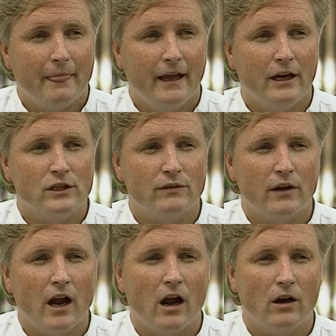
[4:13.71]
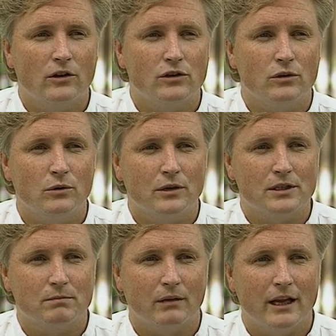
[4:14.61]
And it's very hard to
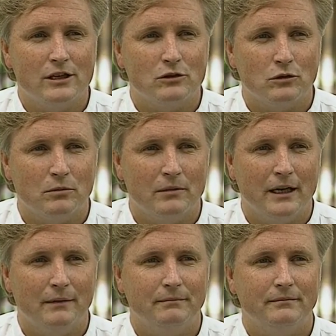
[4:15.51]
explain to them that,